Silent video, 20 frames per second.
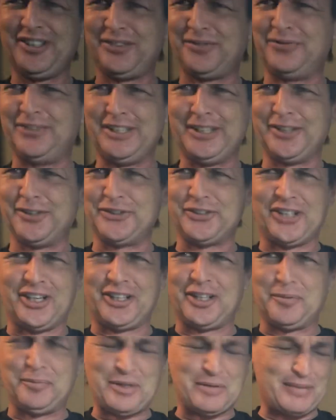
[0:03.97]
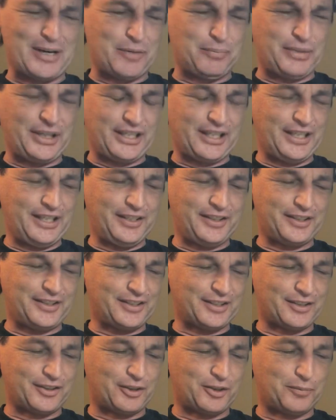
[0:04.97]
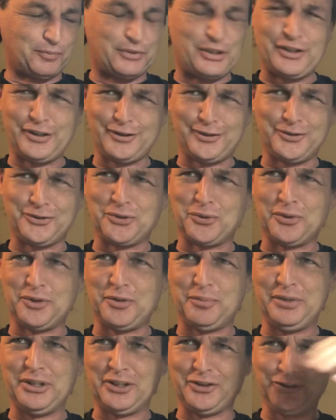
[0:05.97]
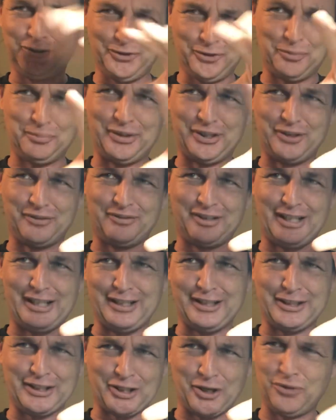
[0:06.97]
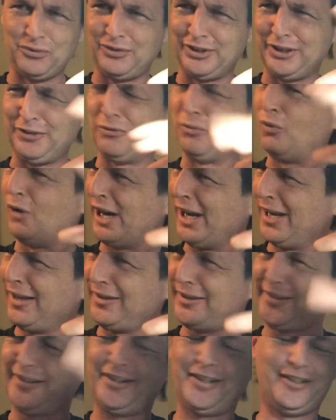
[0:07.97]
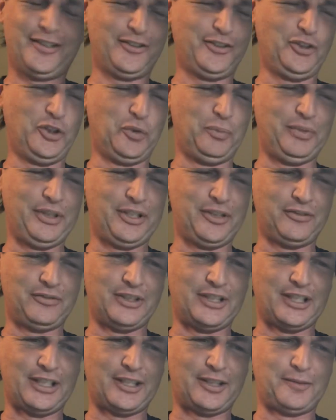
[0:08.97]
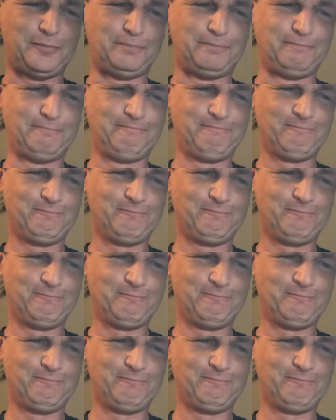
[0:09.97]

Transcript: video is not going to be about picking. This is going to be a little bit of a COVID rant and a little bit of